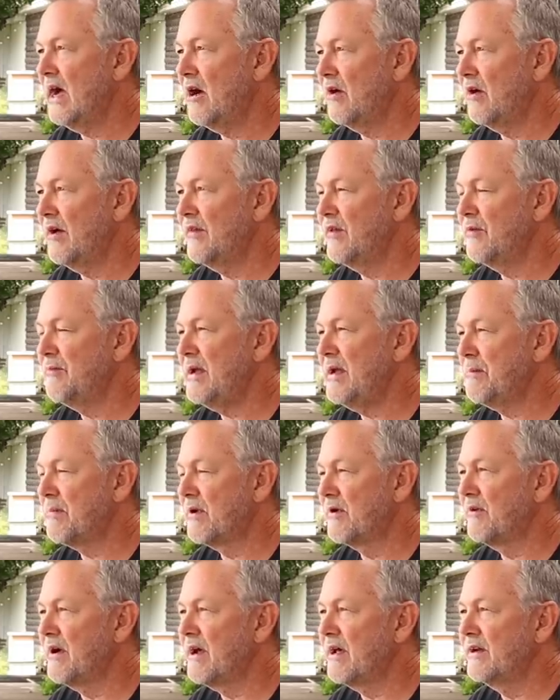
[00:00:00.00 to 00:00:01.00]
how other
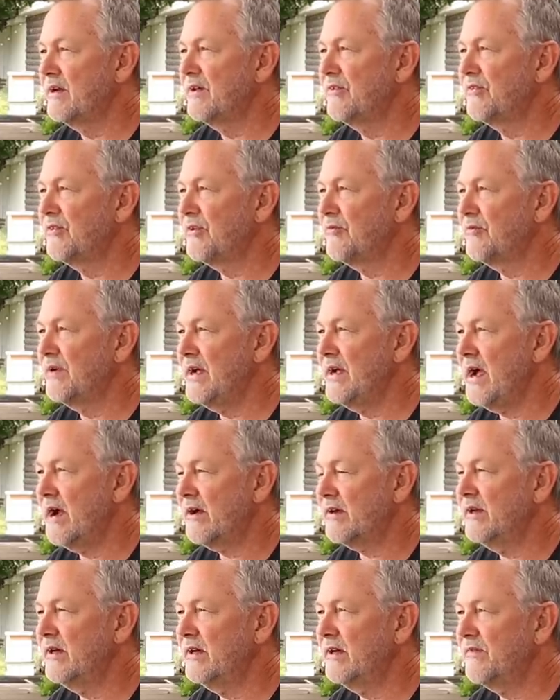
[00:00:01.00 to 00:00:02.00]
people around us are
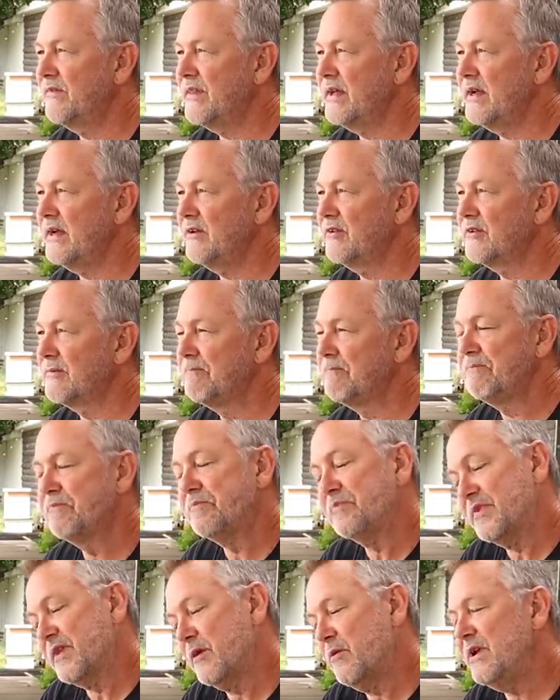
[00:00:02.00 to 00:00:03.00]
reacting to things.
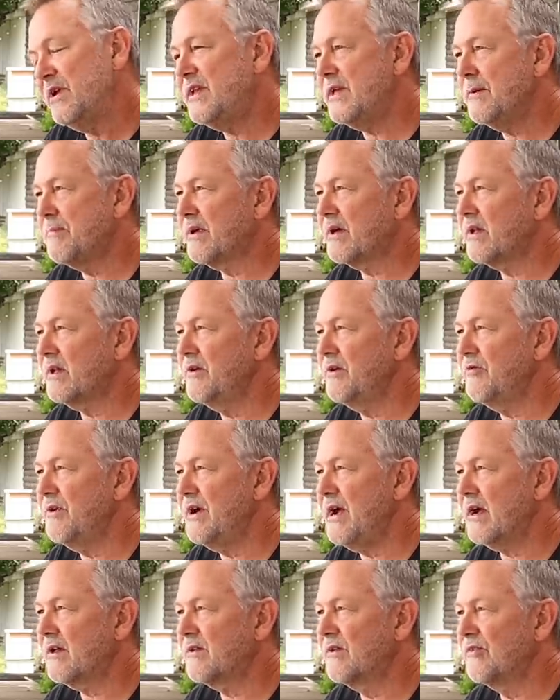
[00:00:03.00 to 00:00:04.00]
We typically
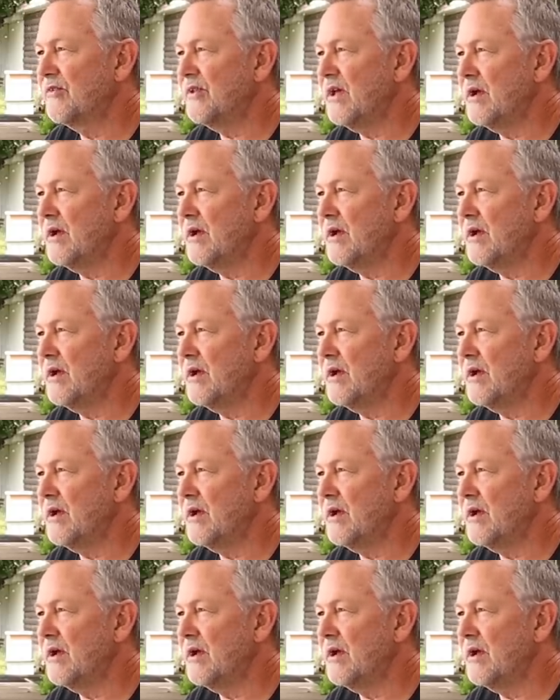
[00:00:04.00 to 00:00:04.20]
react the